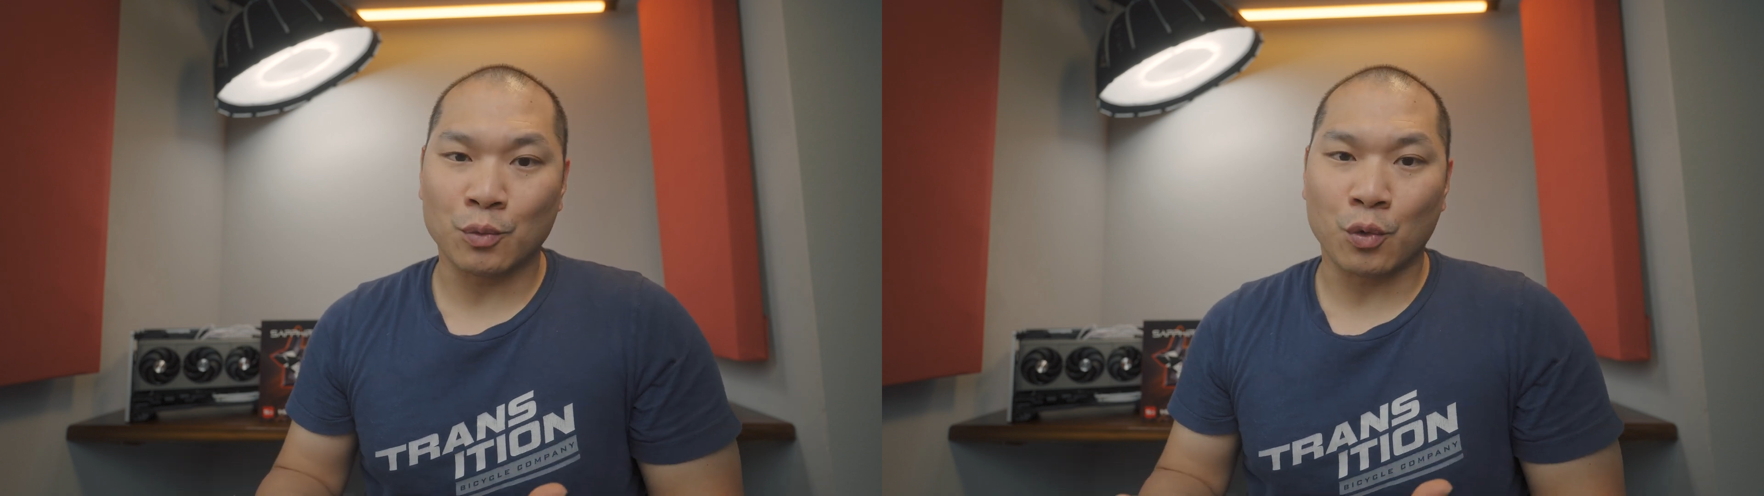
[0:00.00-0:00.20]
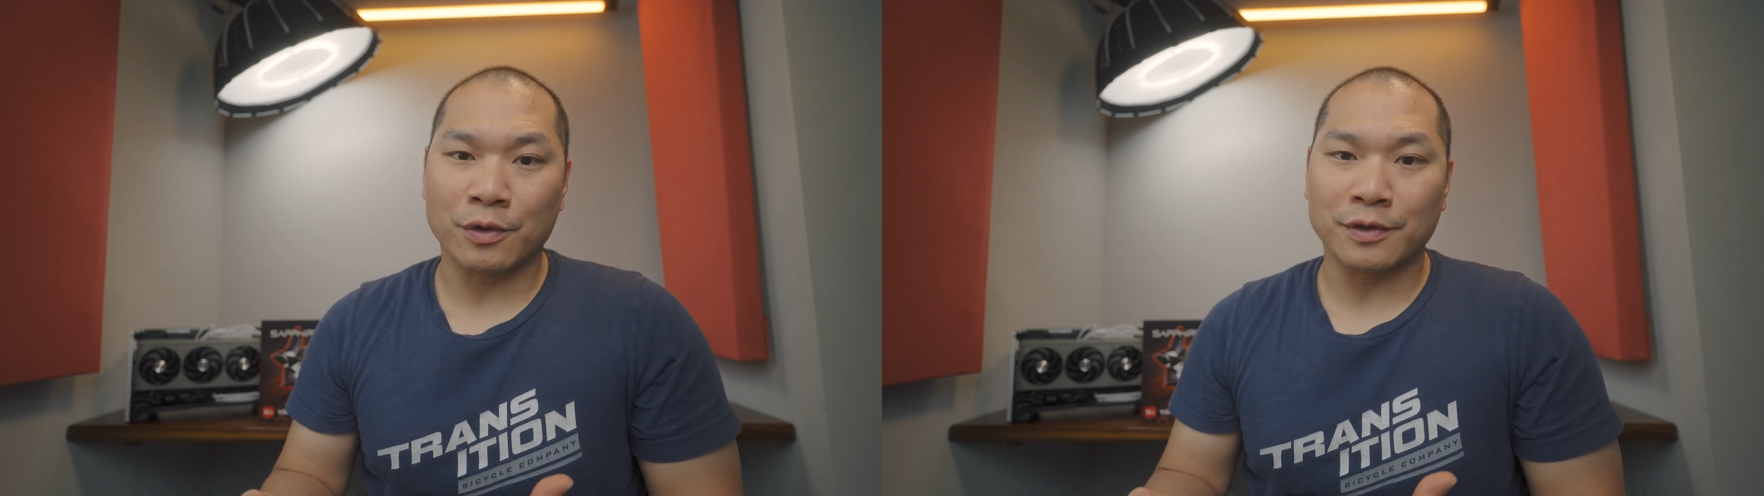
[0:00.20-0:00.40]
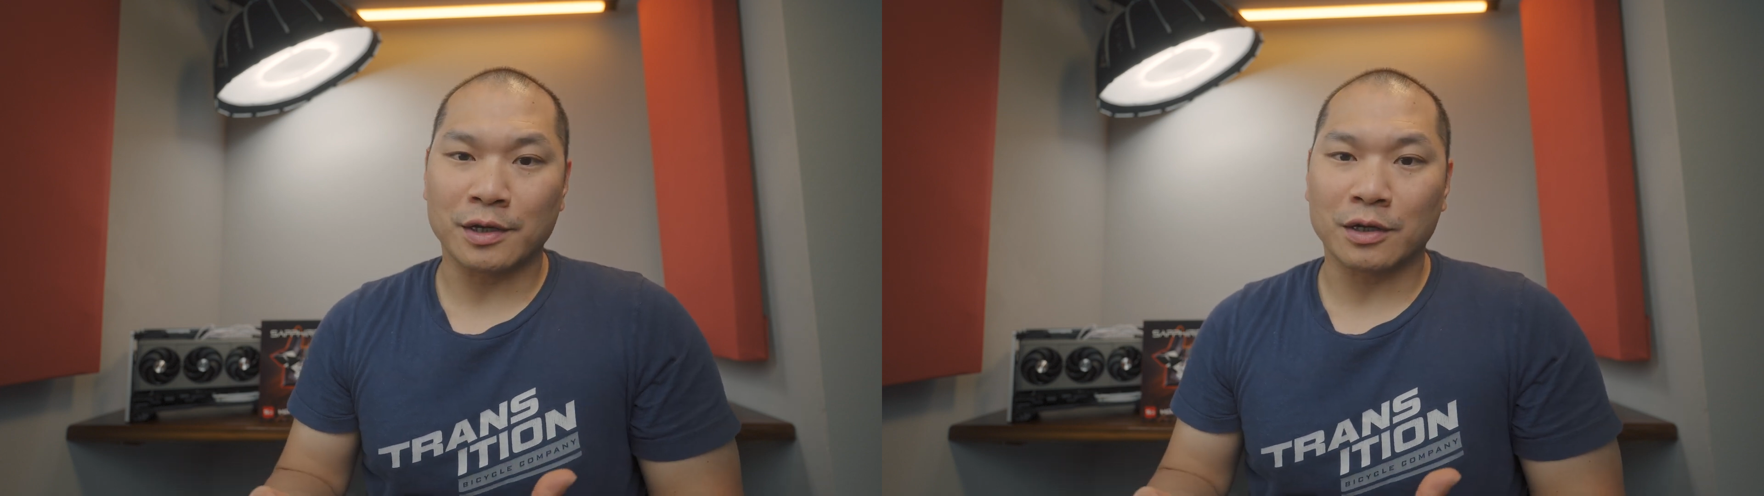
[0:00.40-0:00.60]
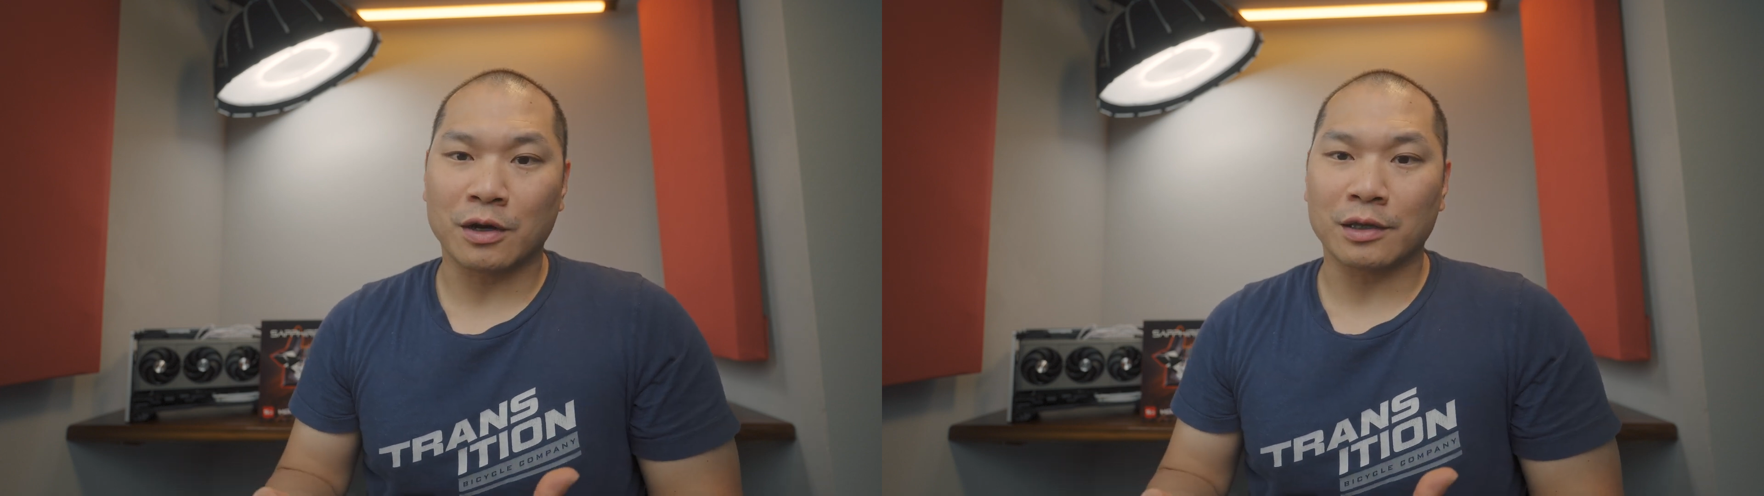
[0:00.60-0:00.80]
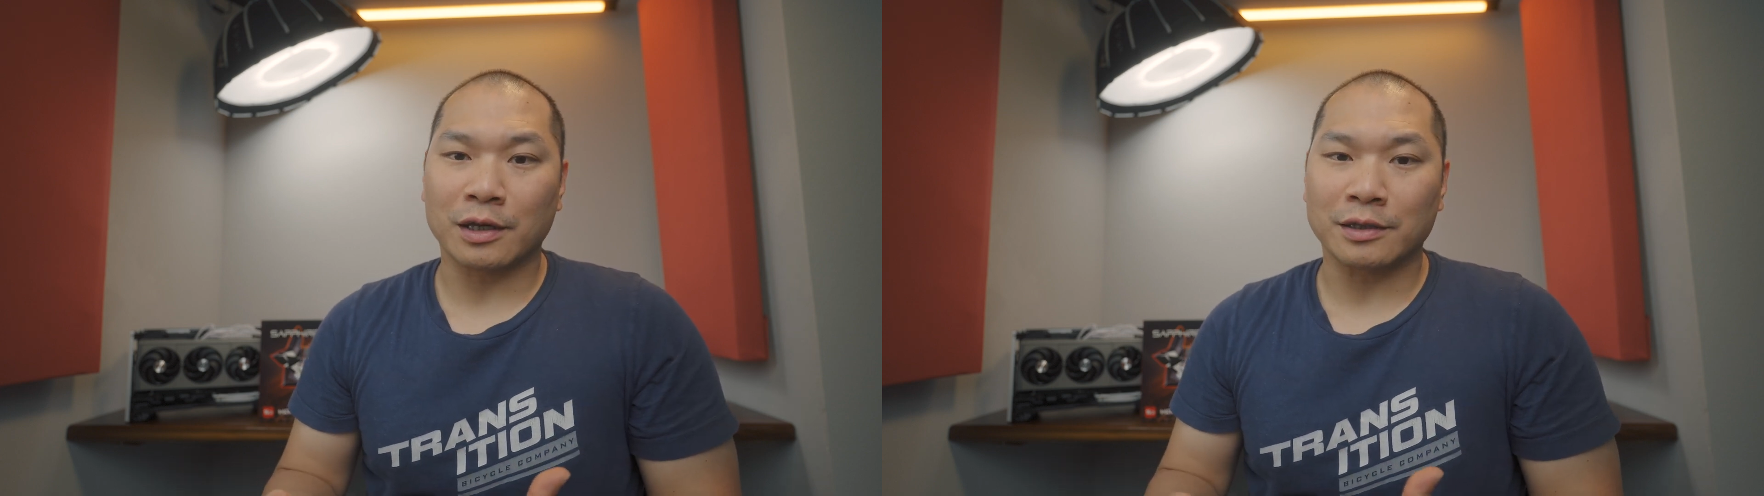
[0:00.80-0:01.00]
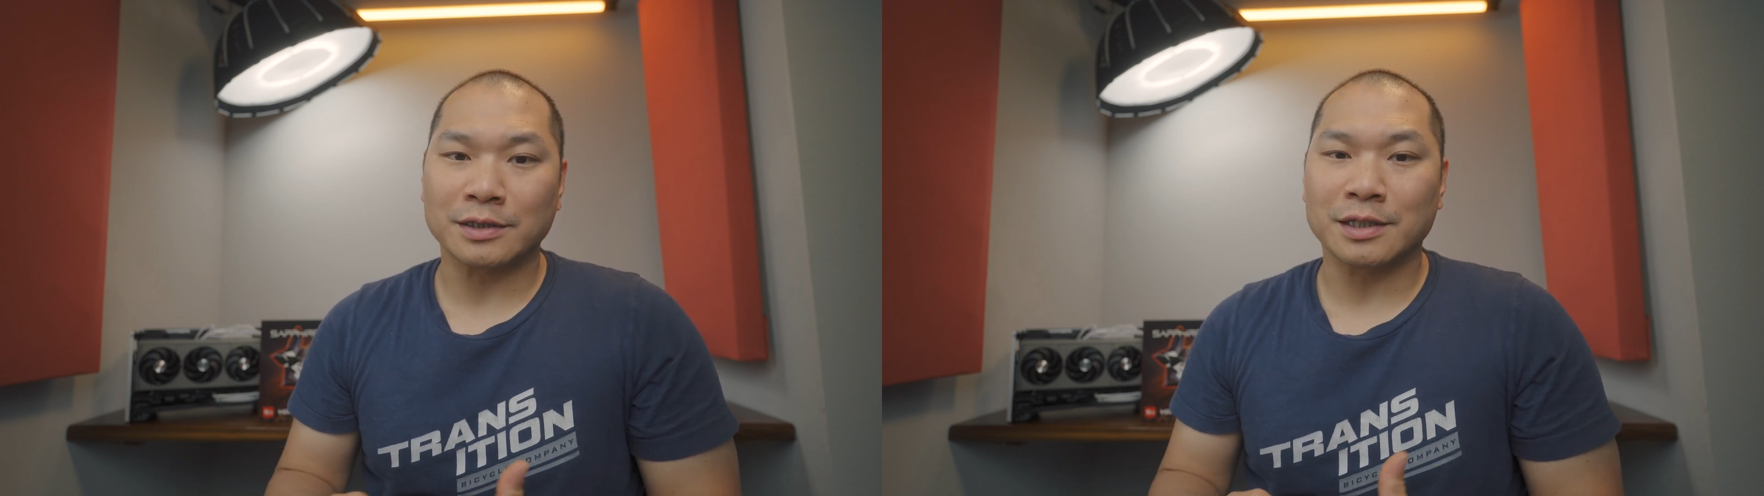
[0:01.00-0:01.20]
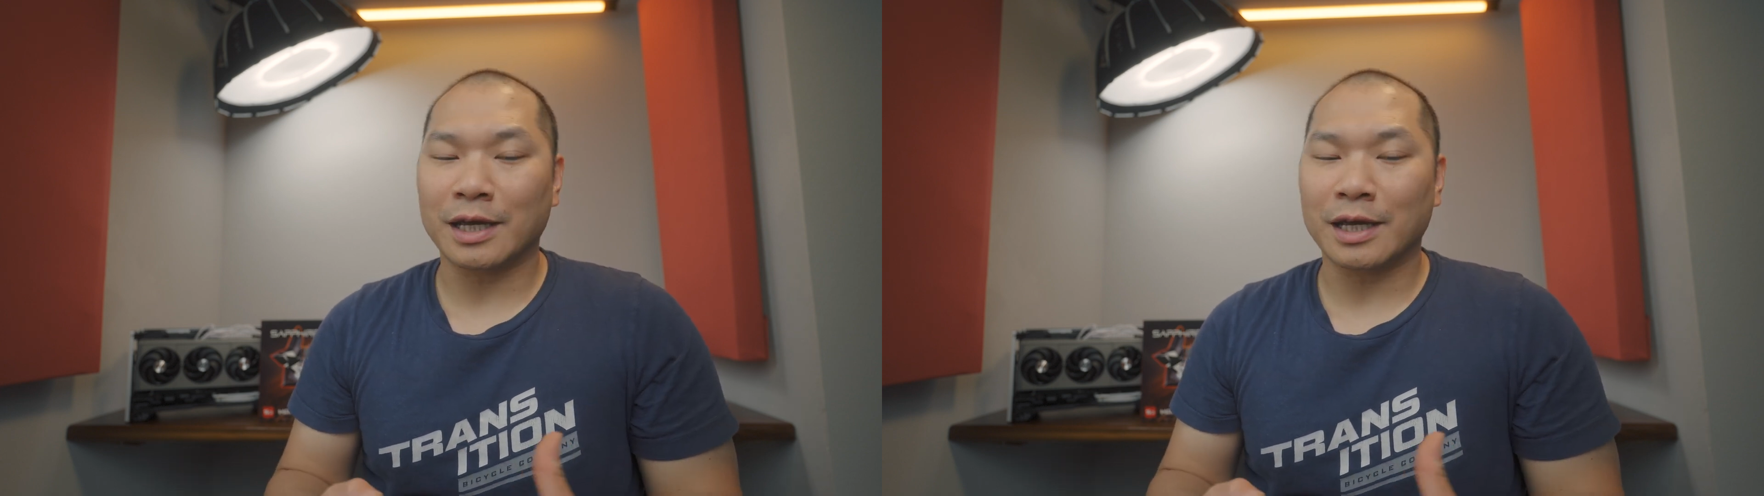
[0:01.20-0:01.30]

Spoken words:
more than a card like this,